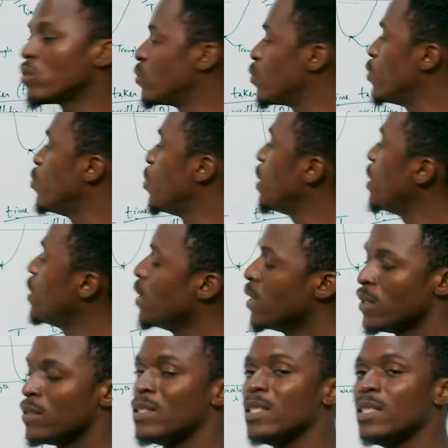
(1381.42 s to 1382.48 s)
on will be
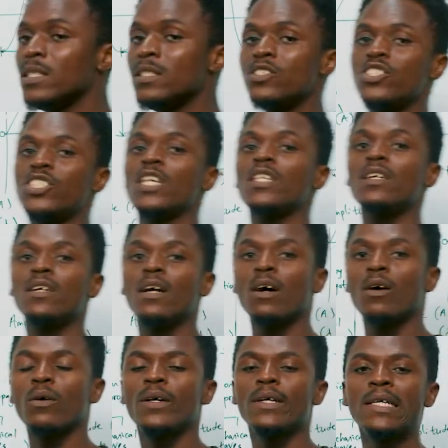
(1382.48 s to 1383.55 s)
the
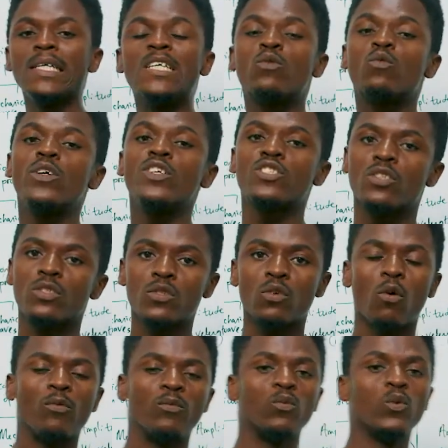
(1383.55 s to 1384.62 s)
general equations
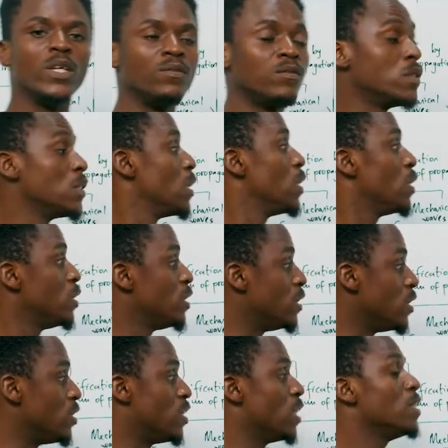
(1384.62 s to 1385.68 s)
of waves.
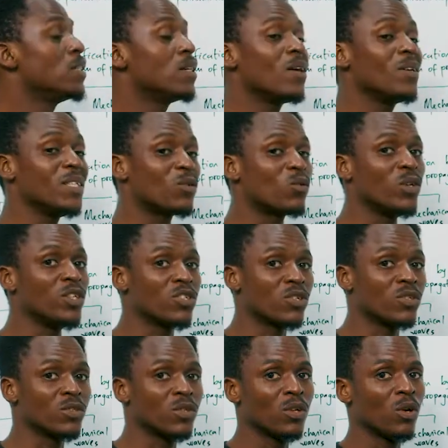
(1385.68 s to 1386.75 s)
The general
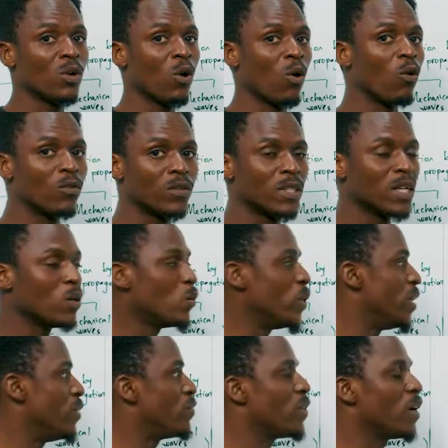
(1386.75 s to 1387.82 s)
equation under
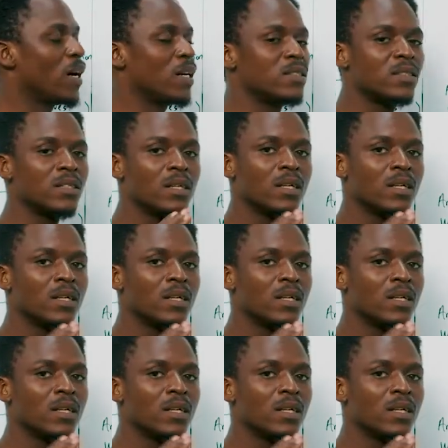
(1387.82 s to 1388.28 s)
wave. And